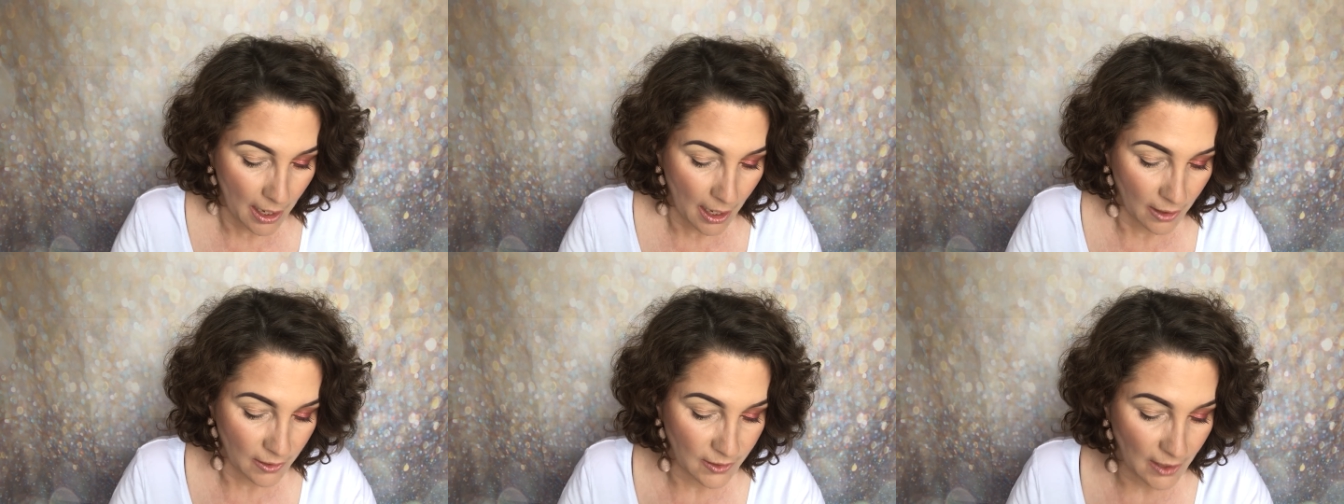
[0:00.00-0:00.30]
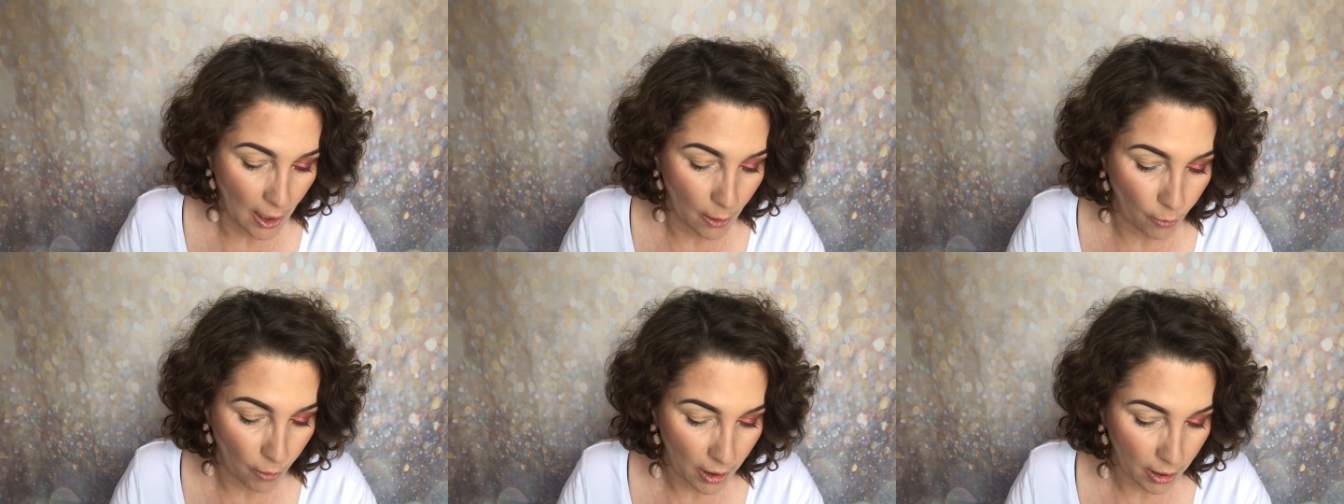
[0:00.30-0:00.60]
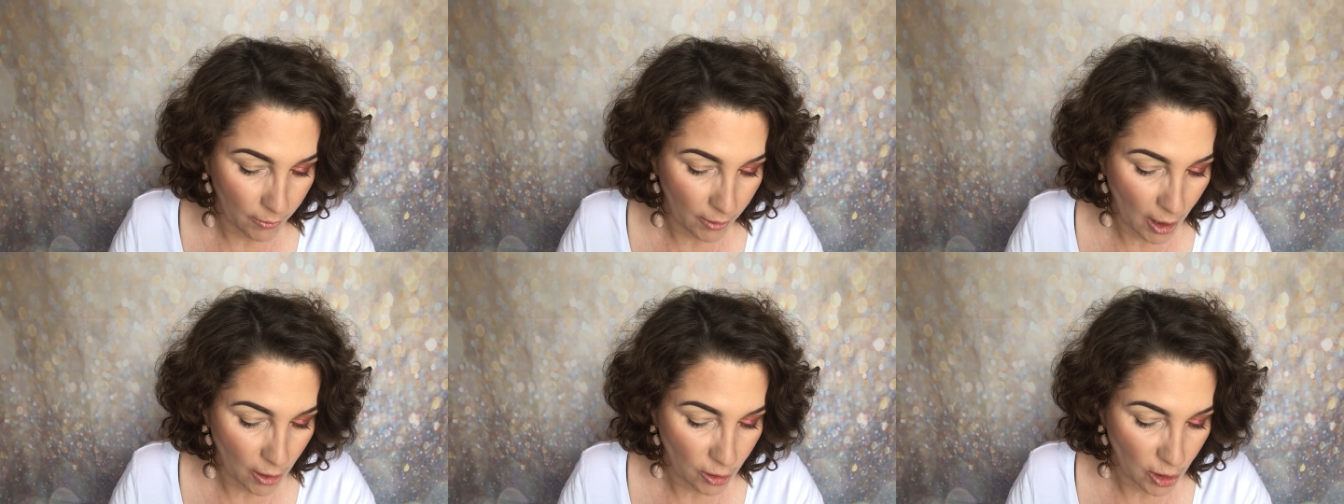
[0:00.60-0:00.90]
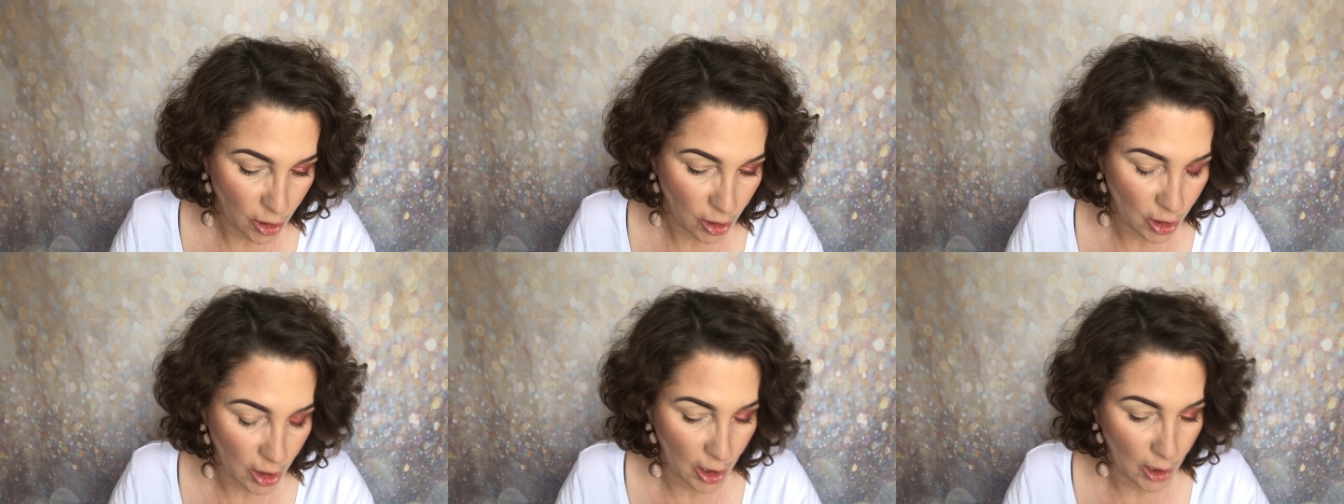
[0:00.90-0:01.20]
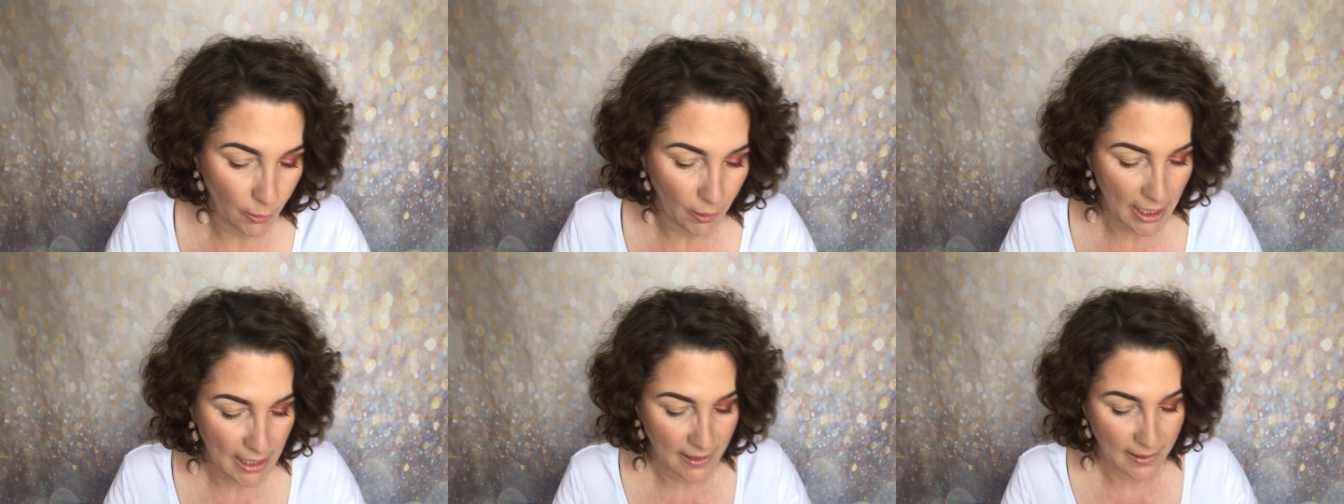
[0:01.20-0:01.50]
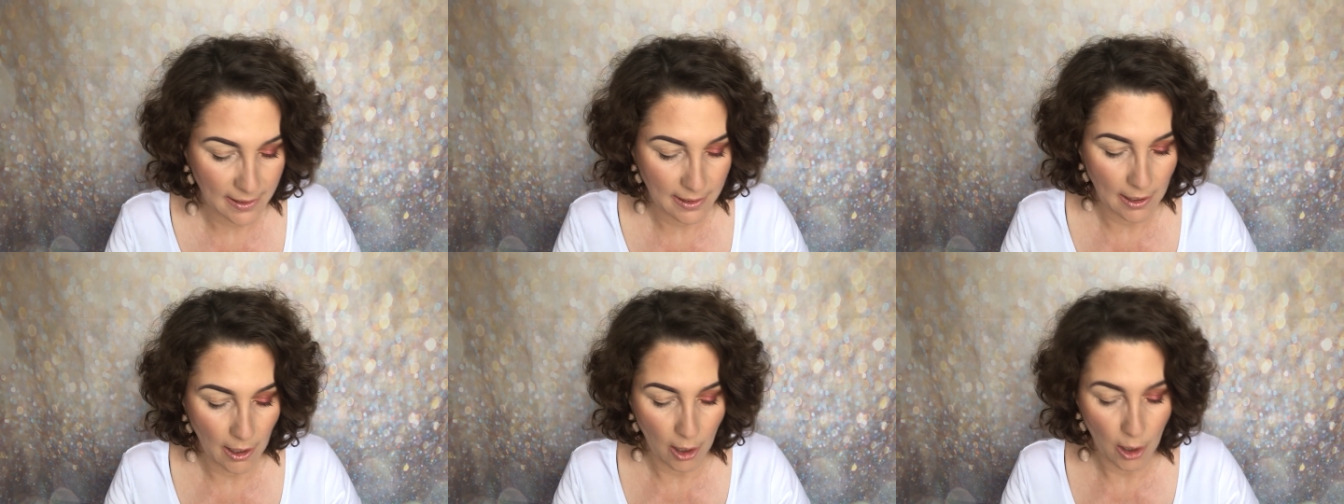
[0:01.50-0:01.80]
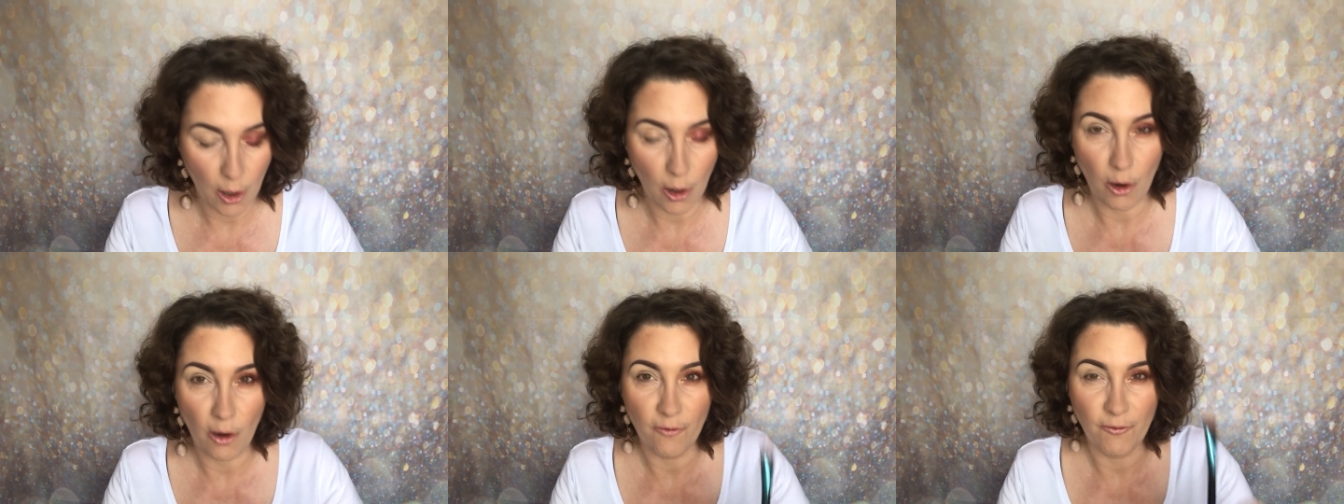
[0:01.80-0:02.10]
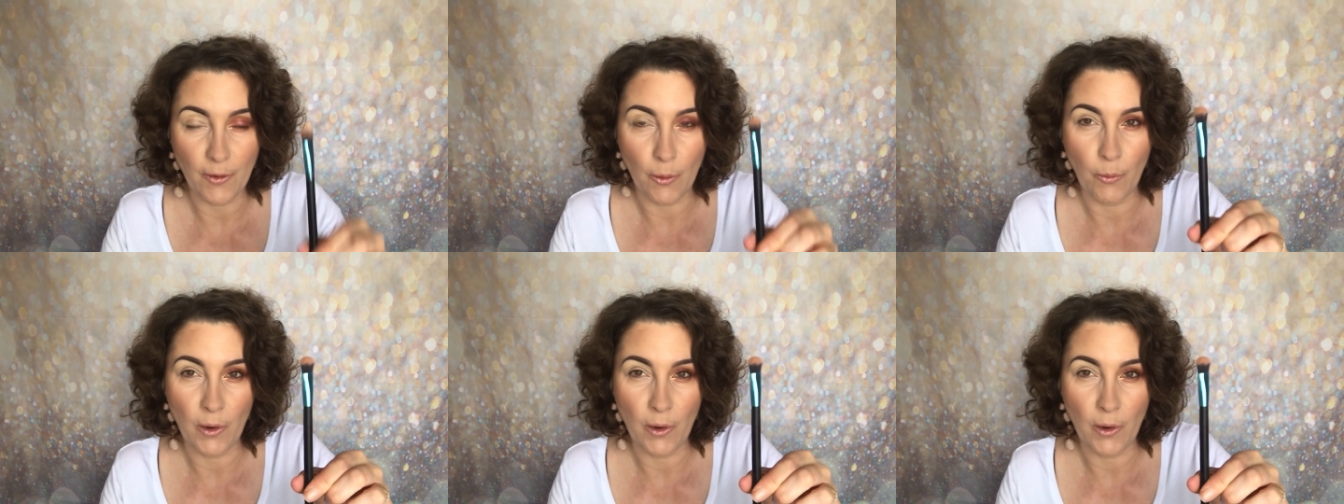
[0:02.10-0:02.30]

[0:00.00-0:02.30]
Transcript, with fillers: So what I'm going to do is start off